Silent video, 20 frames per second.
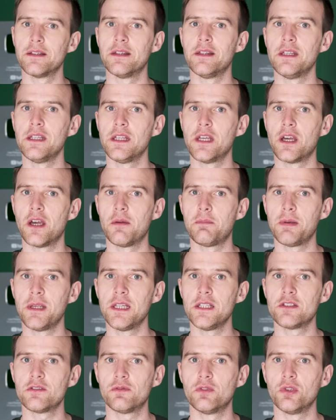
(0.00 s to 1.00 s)
the
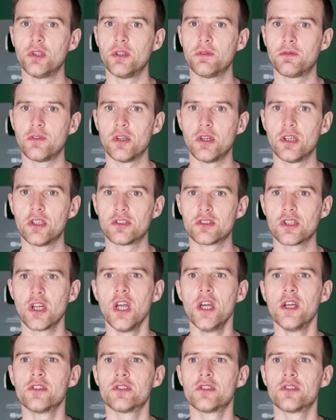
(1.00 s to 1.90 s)
piece for you first,